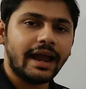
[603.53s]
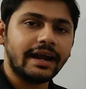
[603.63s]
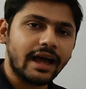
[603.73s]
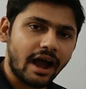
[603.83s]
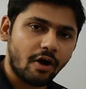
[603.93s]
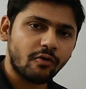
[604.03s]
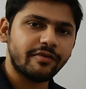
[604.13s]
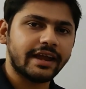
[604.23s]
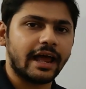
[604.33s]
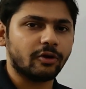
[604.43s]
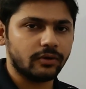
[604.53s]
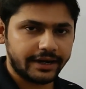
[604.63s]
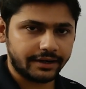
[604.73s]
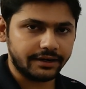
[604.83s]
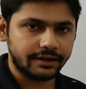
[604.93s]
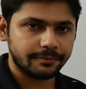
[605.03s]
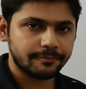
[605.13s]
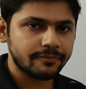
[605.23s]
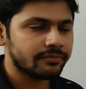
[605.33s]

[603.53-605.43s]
and how we calculate it.